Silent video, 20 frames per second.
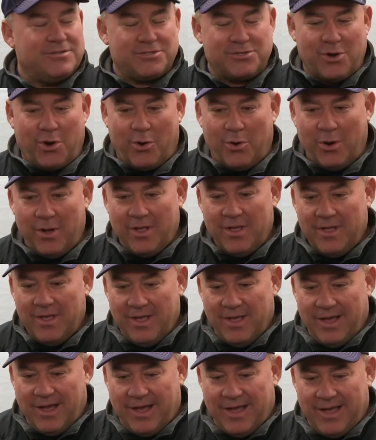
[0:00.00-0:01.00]
So,
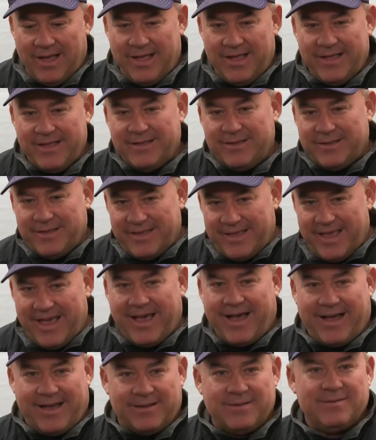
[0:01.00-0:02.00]

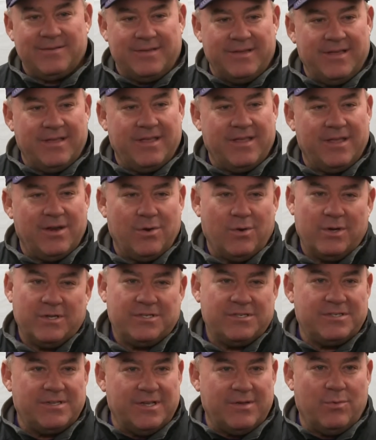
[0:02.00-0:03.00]
yeah, you know,
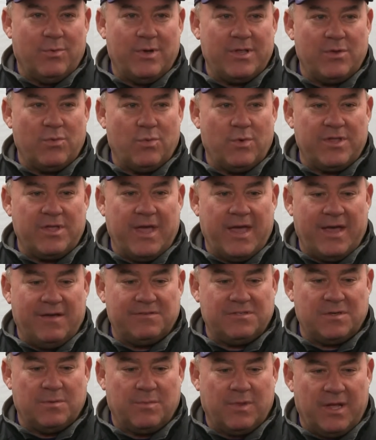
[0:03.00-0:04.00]
it's when you
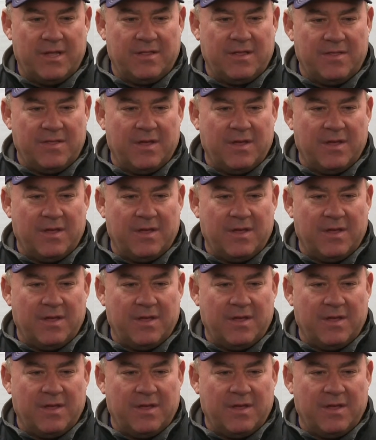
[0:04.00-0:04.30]
have something like that.